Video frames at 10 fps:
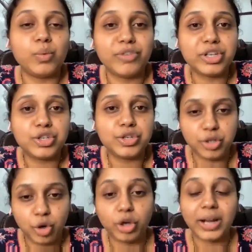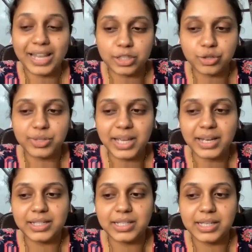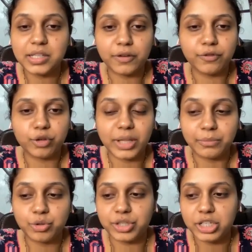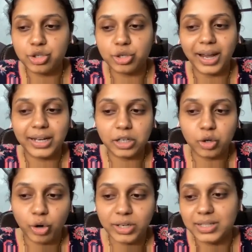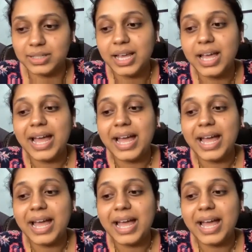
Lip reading: which as you said, it's easier for them to reach your ideal audience.